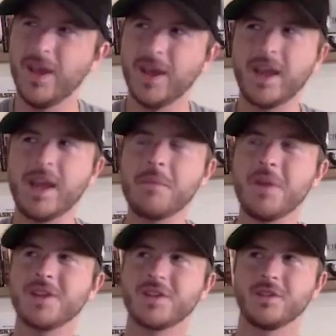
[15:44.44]
game
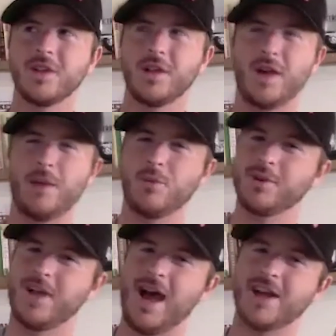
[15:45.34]
day is a lot more
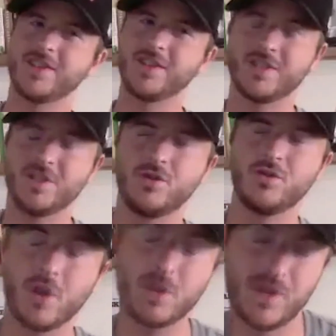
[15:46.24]
lax. You
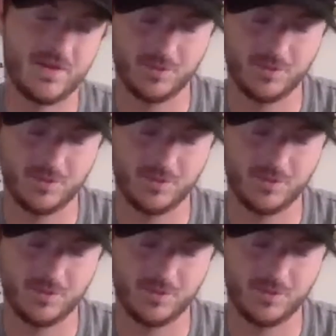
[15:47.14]
don't even have to